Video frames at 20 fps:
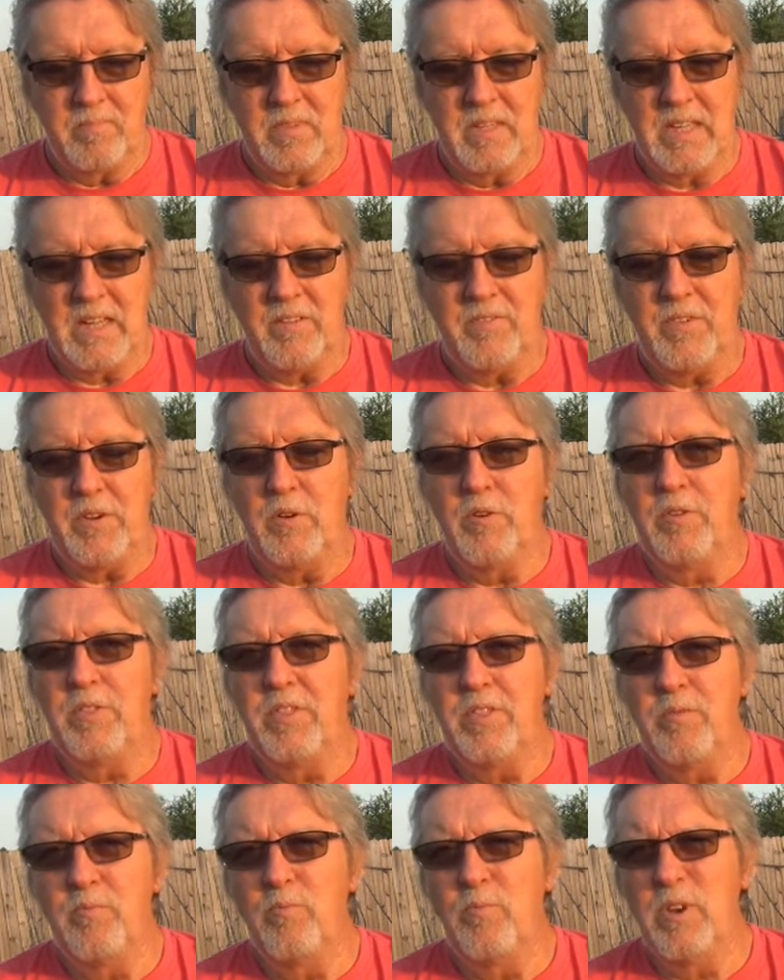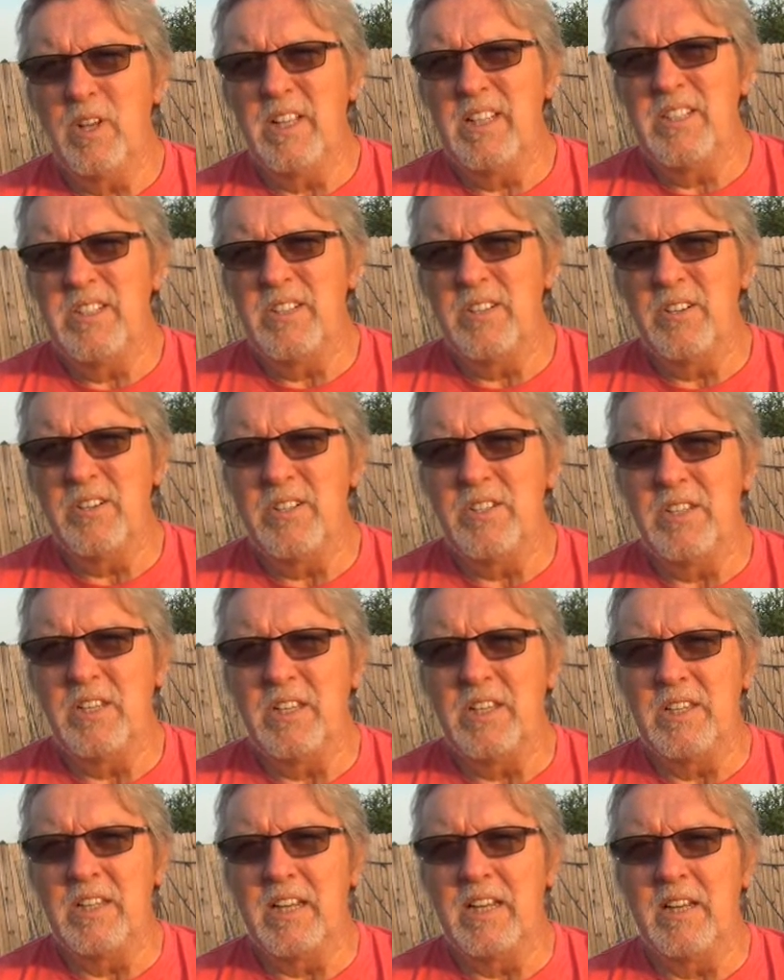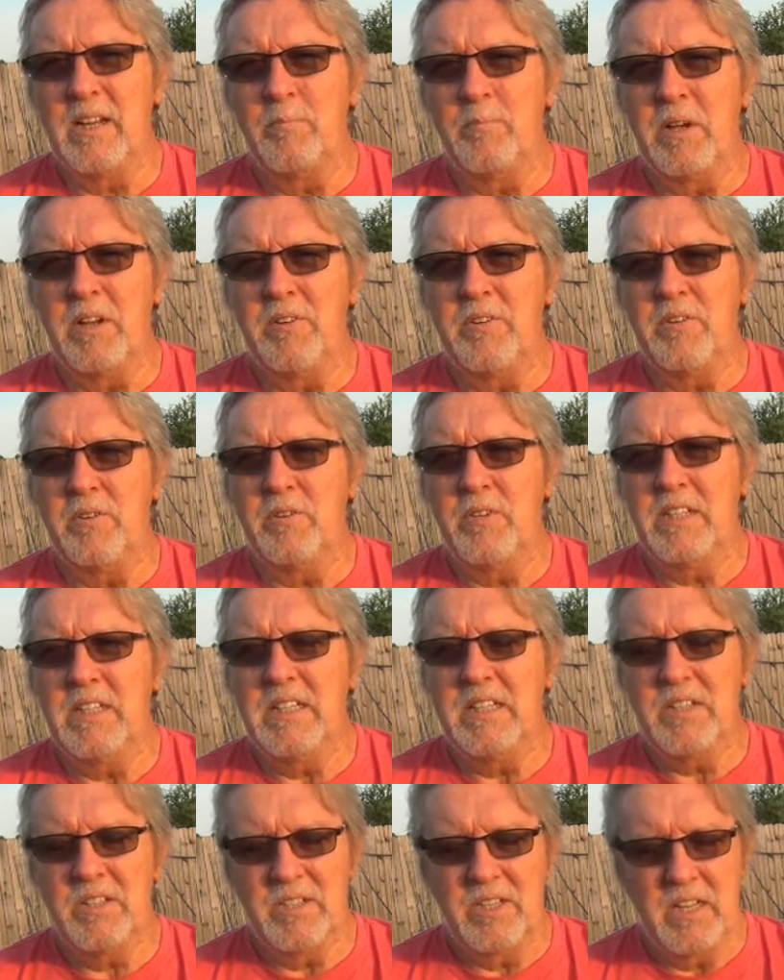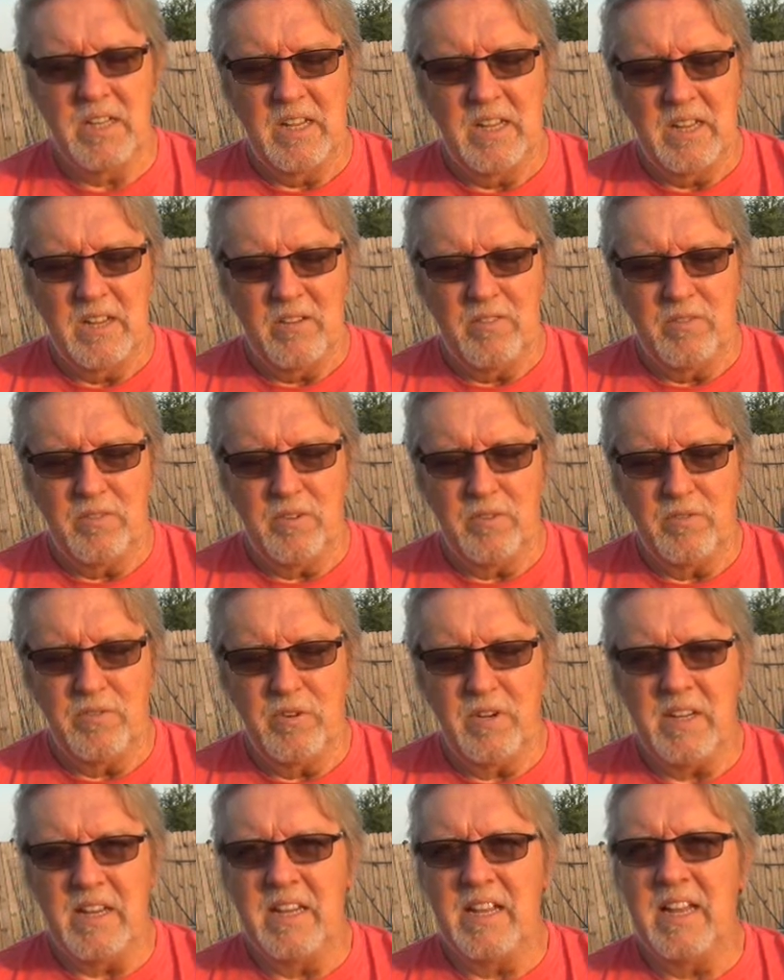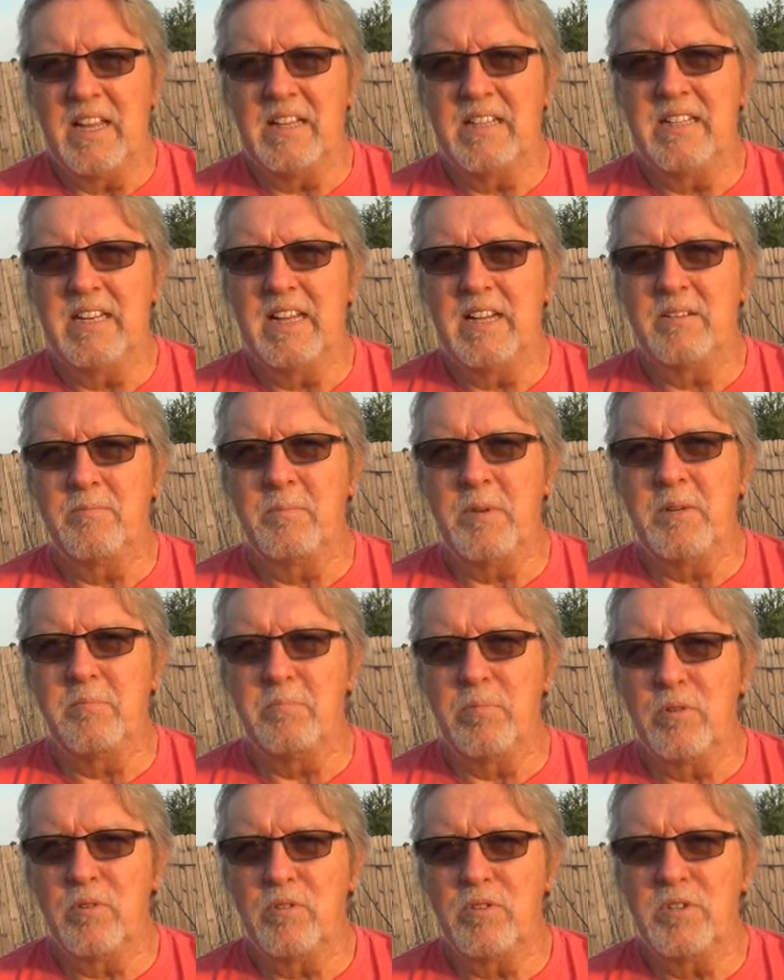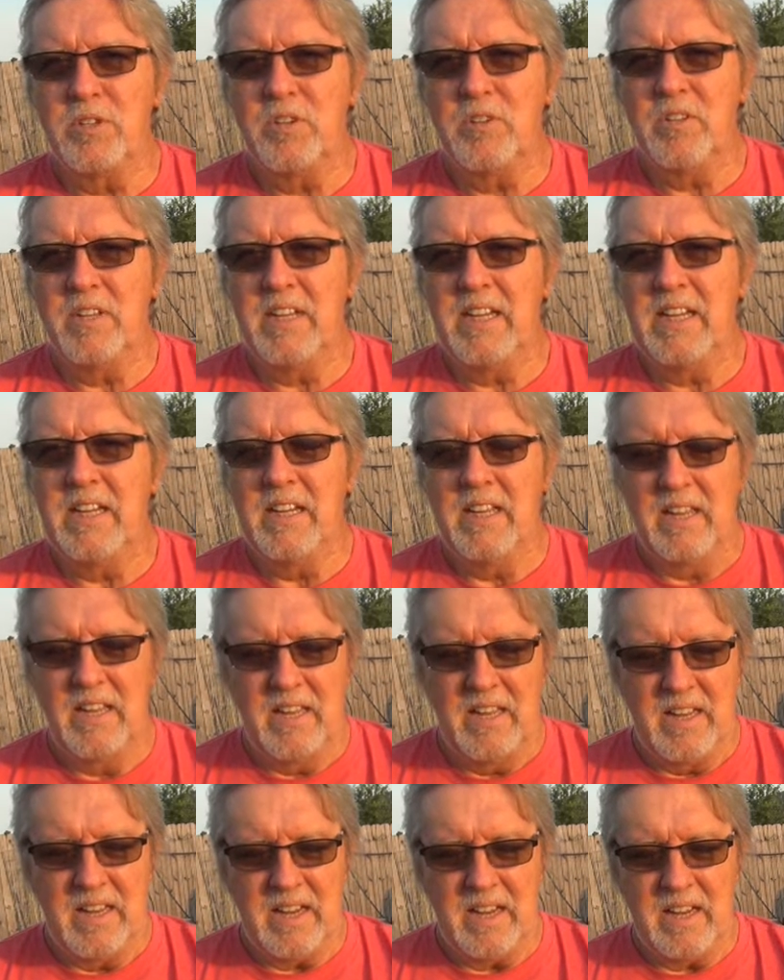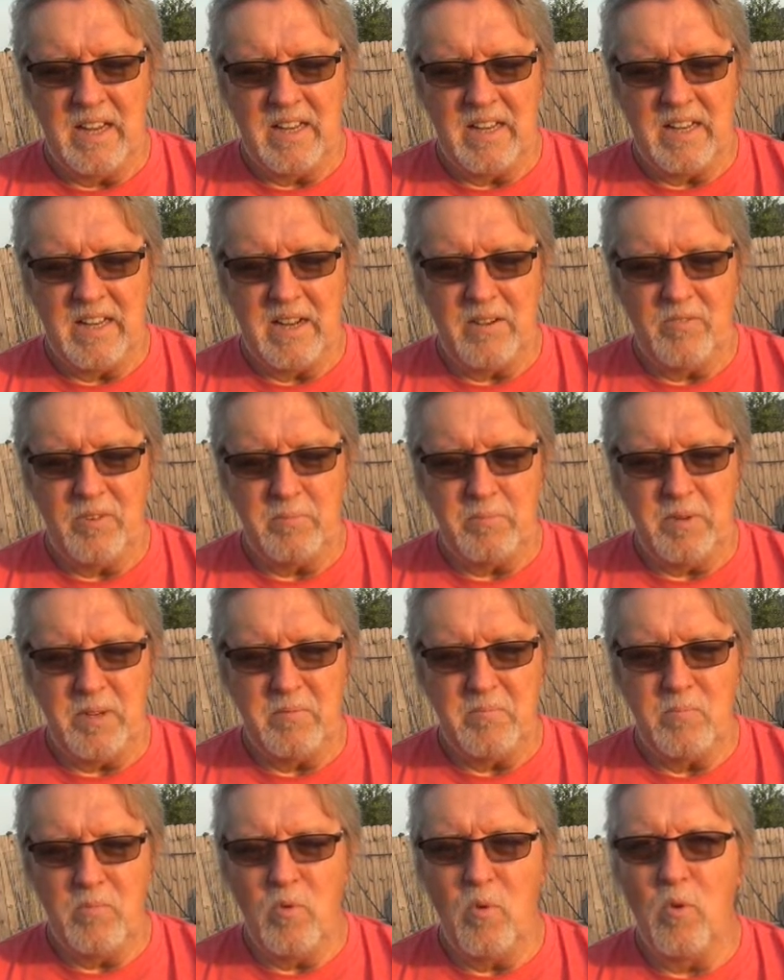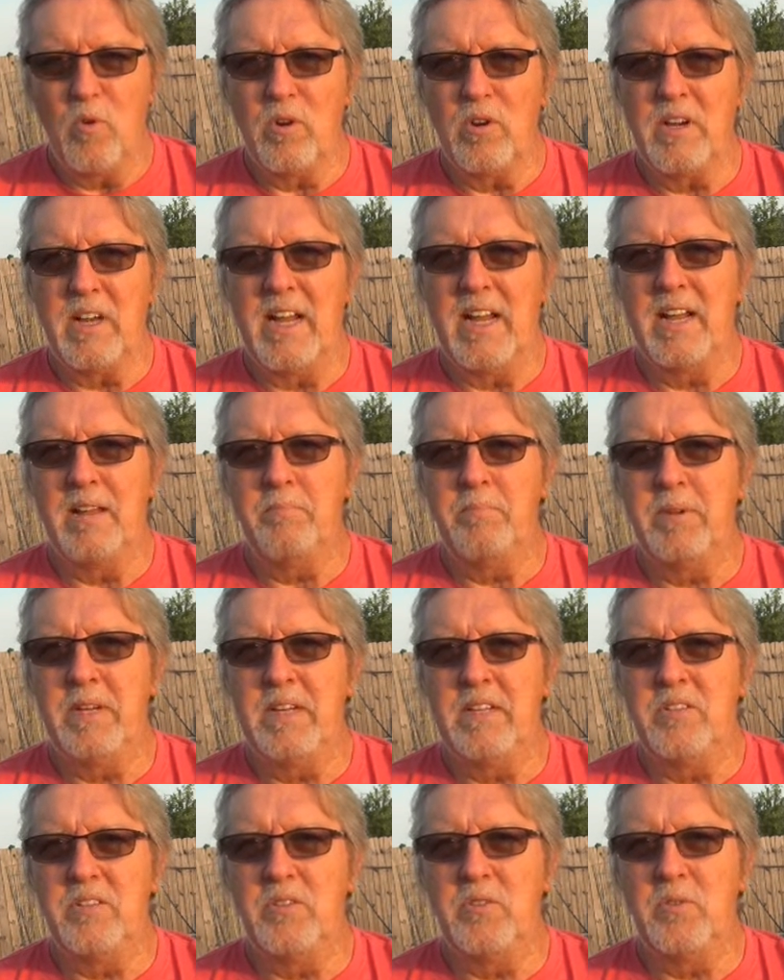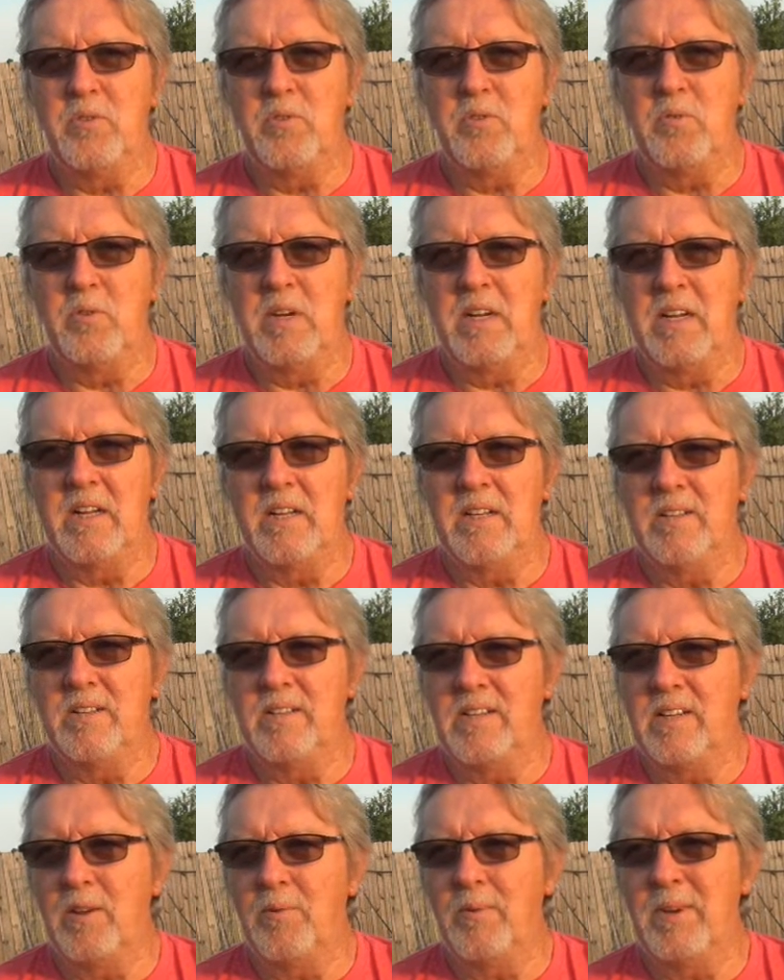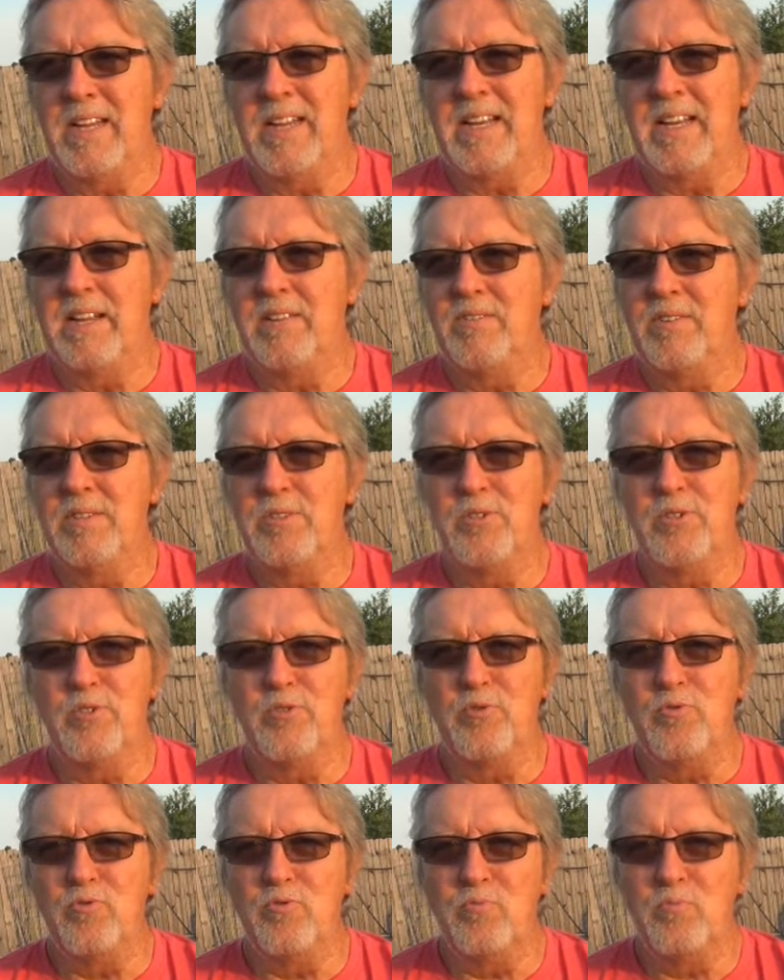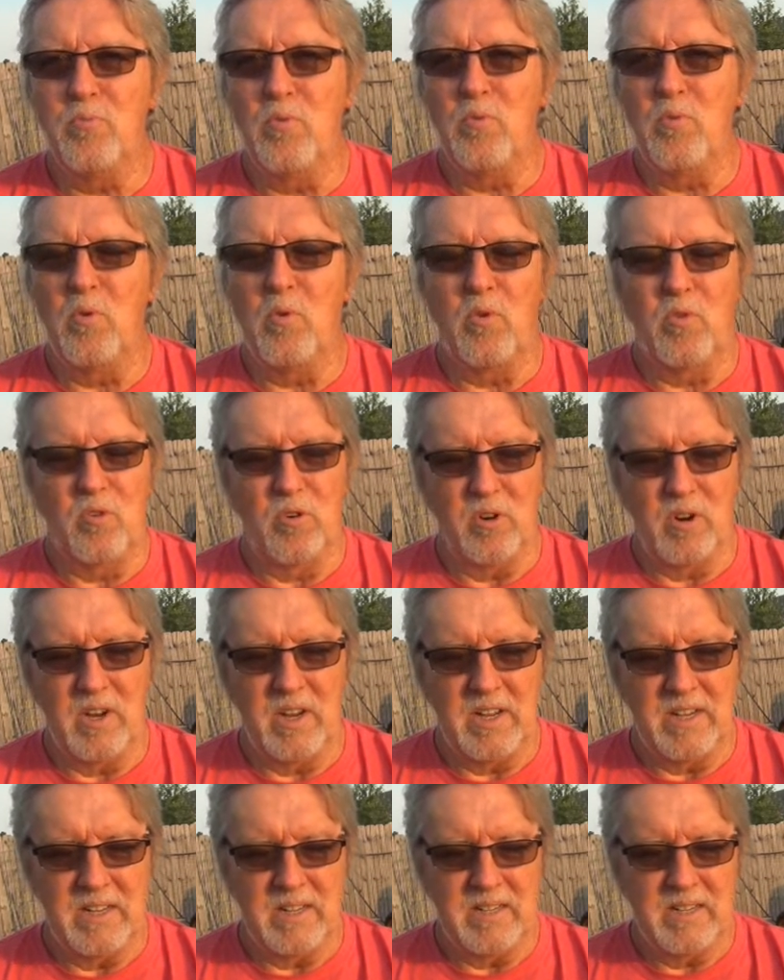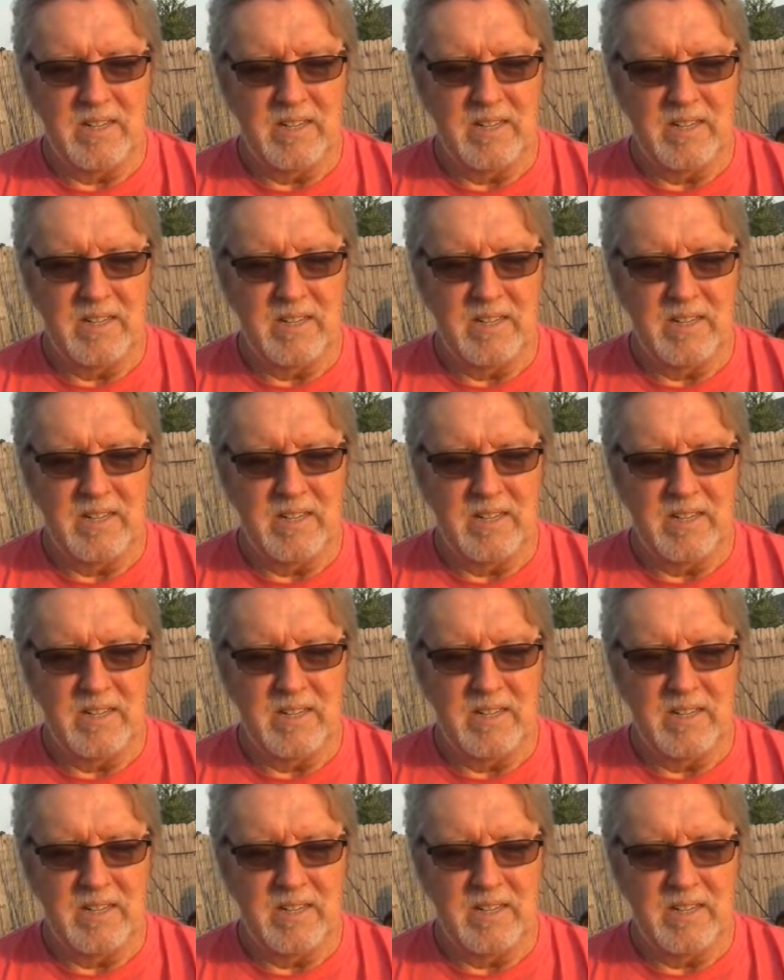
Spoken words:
If you're really seriously thinking about doing this, feel free to contact me personally, and I would be more than happy to, we could have a Zoom or